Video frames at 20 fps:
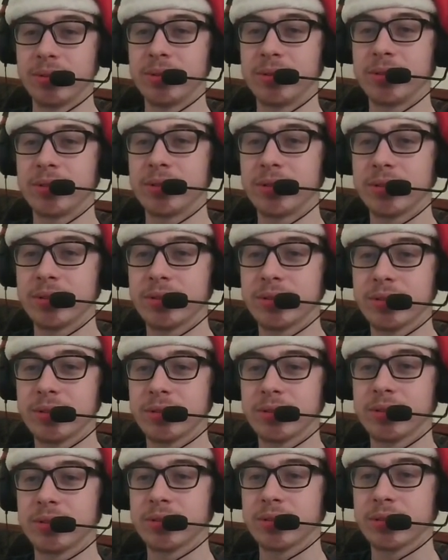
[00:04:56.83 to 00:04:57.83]

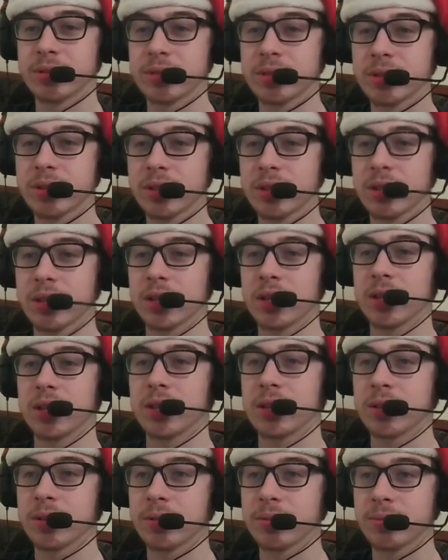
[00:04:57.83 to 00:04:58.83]

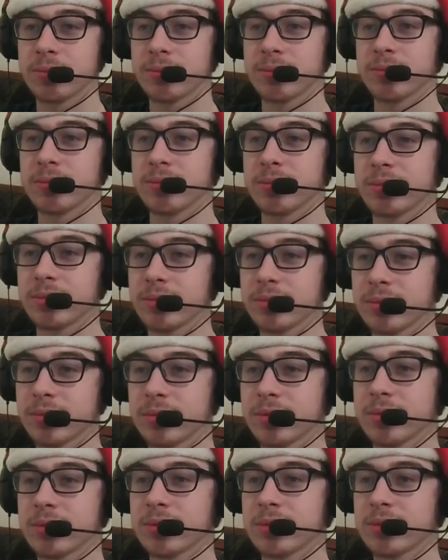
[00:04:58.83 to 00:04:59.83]

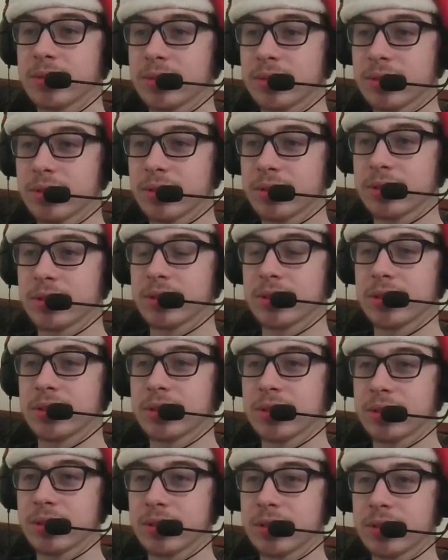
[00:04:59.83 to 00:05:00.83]

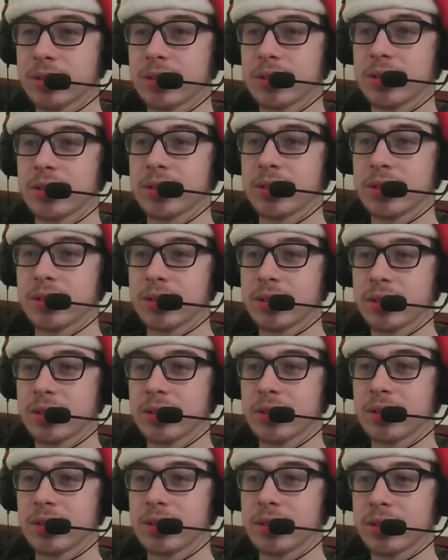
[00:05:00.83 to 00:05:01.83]

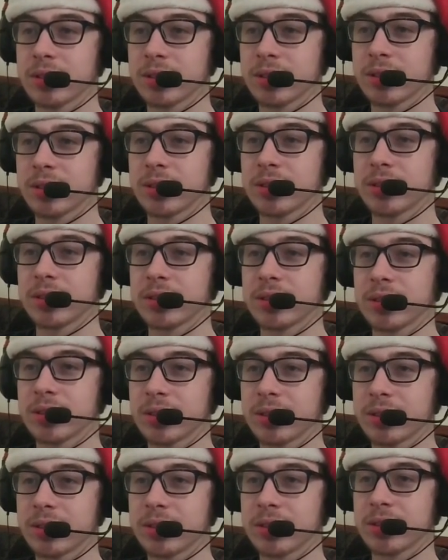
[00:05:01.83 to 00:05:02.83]

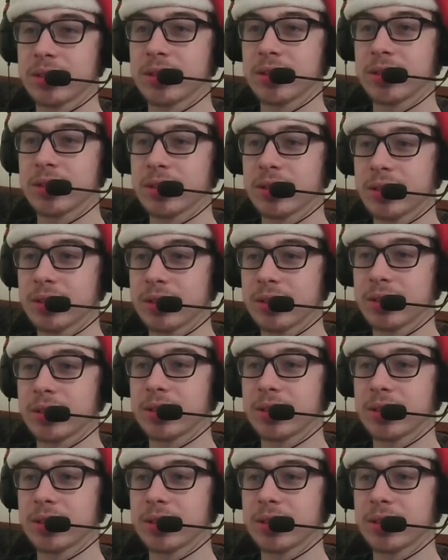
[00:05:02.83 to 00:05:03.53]
Nobody speaks.